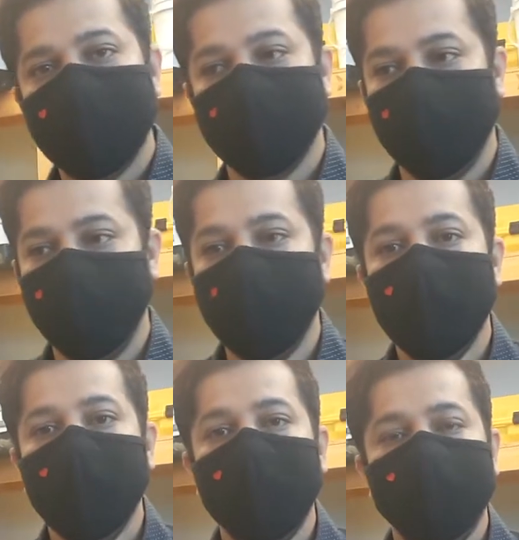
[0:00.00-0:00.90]
So
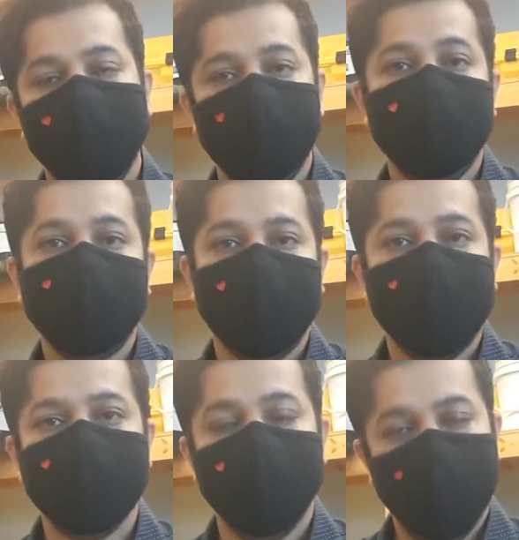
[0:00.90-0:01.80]
we'll
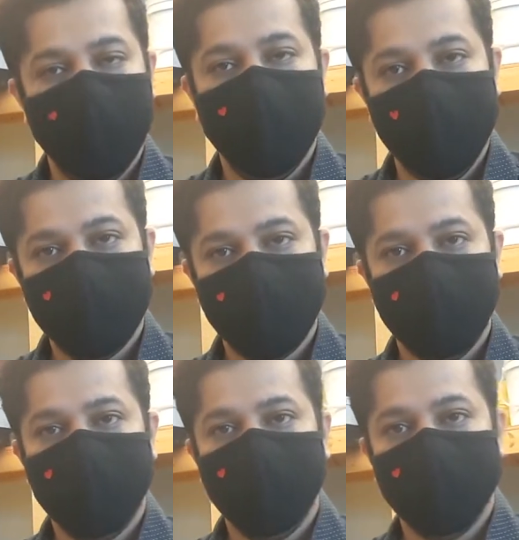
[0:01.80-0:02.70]
utilize Mondays to
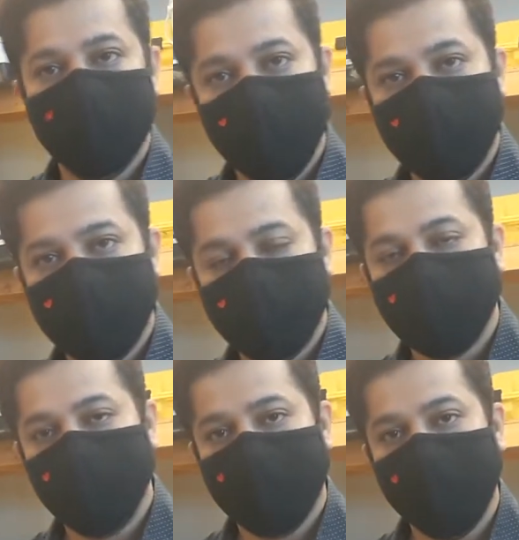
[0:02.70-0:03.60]
do those lectures
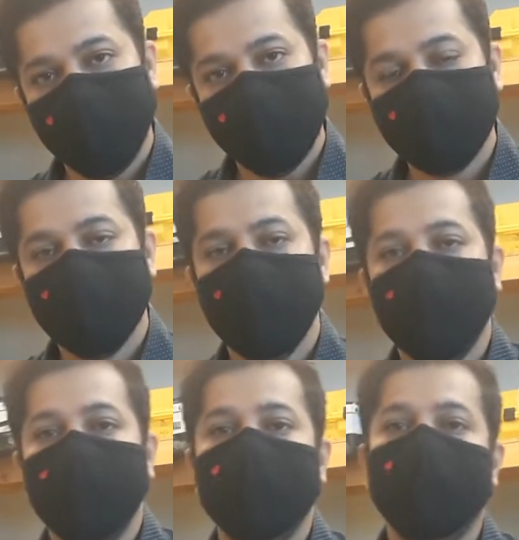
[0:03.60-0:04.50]
on campus.
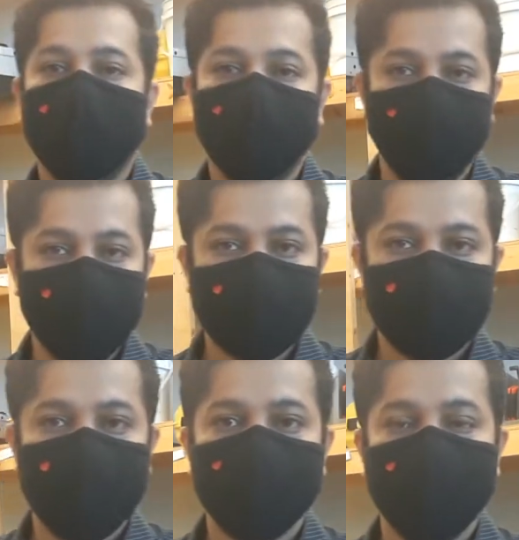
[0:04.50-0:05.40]
But on
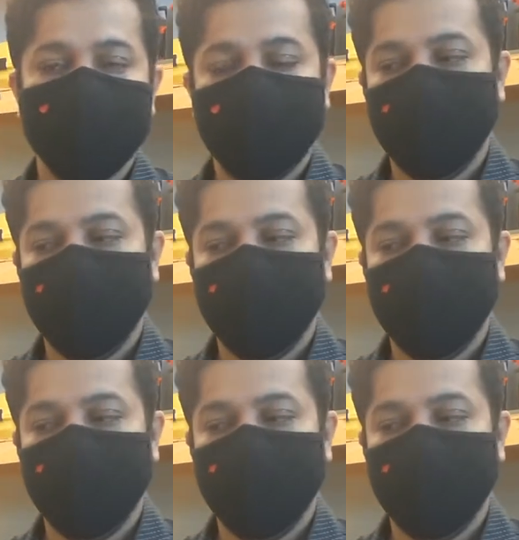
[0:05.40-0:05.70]
Wednesdays, obviously,